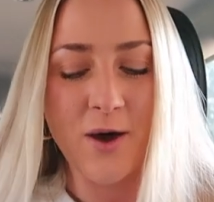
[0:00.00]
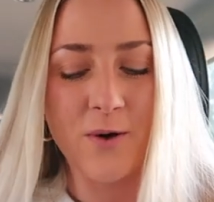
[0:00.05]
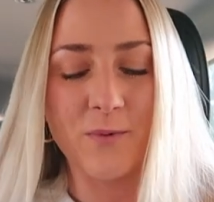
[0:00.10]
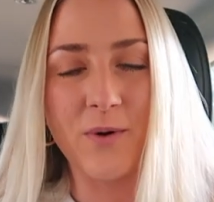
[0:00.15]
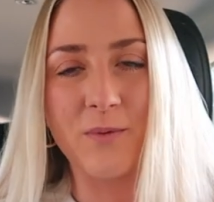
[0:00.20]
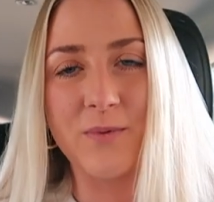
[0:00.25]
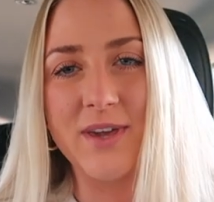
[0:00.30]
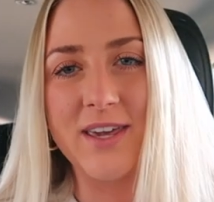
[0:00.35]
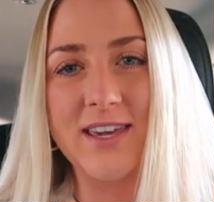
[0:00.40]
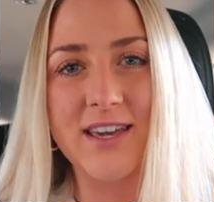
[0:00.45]

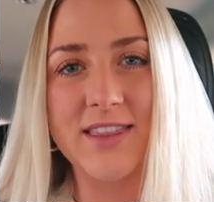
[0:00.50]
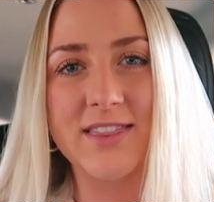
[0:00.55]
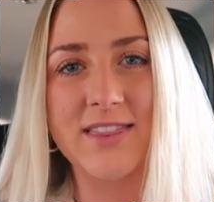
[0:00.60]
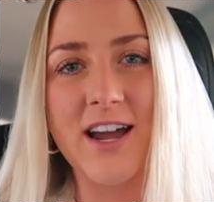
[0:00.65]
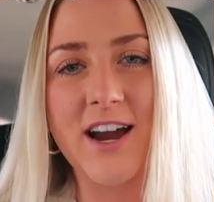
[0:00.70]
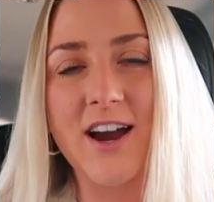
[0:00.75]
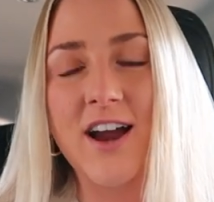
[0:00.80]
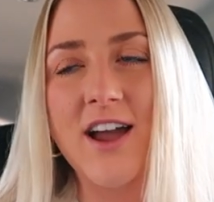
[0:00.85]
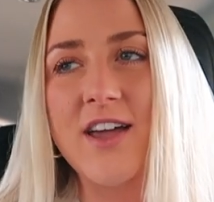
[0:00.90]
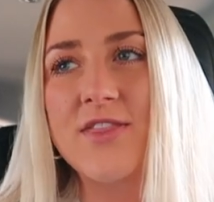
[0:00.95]
when we get
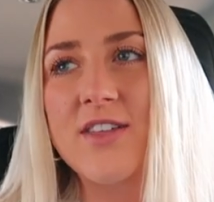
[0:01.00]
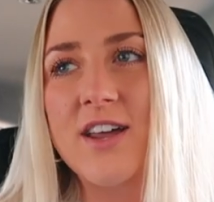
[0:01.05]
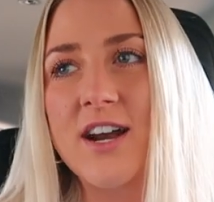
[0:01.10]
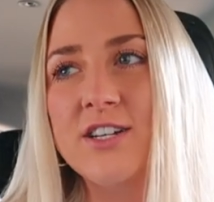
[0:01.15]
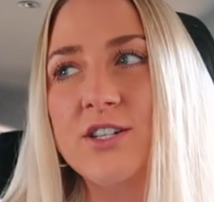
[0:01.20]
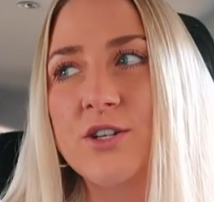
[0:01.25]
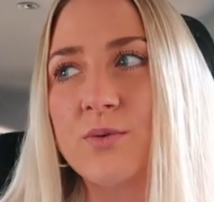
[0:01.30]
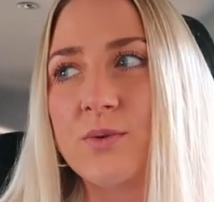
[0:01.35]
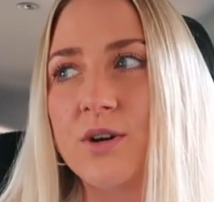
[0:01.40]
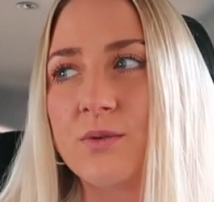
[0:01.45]
there. And then I
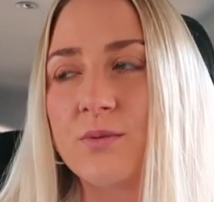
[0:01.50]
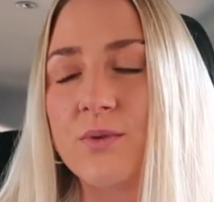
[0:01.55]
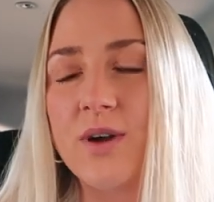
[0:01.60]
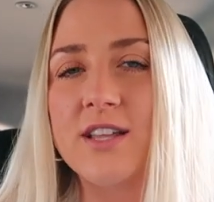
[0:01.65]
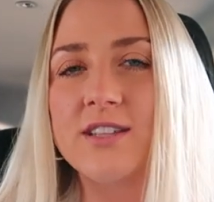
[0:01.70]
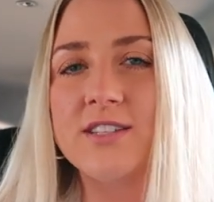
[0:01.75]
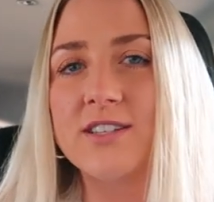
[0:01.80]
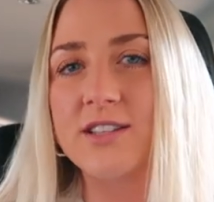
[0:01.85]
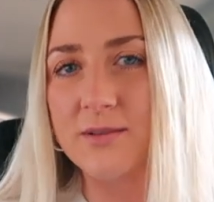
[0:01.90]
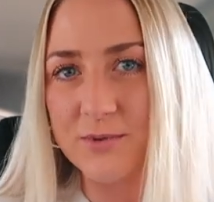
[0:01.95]
do want to
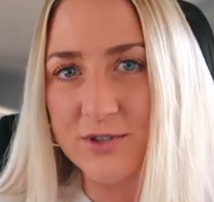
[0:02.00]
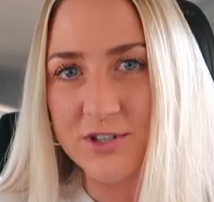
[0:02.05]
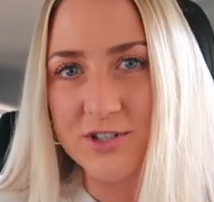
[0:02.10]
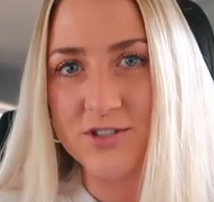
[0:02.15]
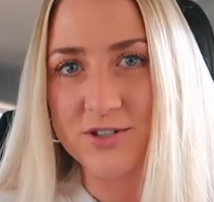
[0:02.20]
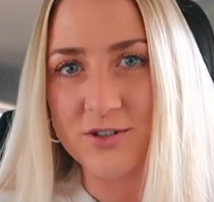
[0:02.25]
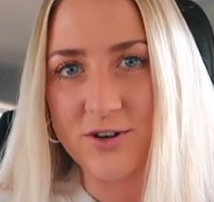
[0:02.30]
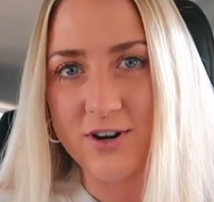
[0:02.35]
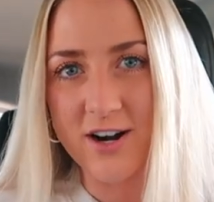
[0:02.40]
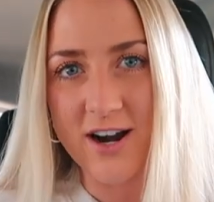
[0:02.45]
run to the
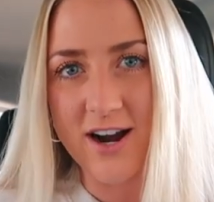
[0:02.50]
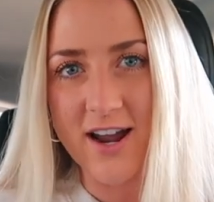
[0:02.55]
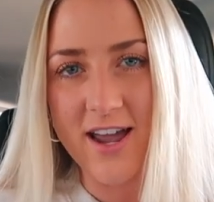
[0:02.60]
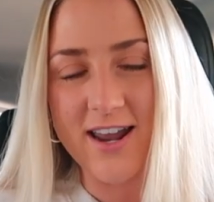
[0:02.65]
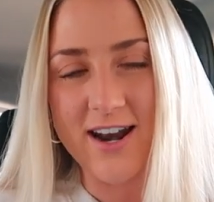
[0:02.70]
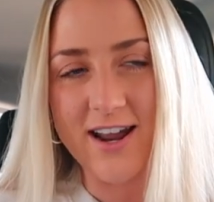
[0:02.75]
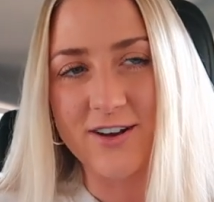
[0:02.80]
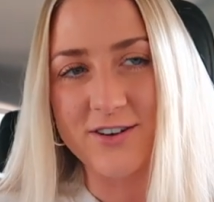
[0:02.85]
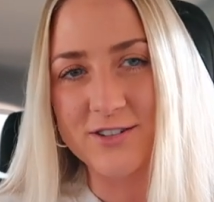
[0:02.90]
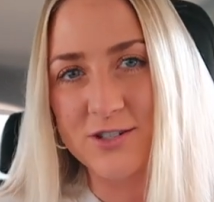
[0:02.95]
bookstore,
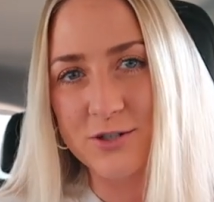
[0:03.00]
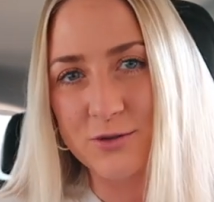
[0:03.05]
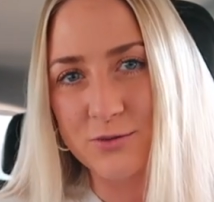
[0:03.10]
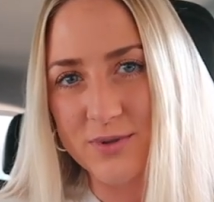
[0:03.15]
and I also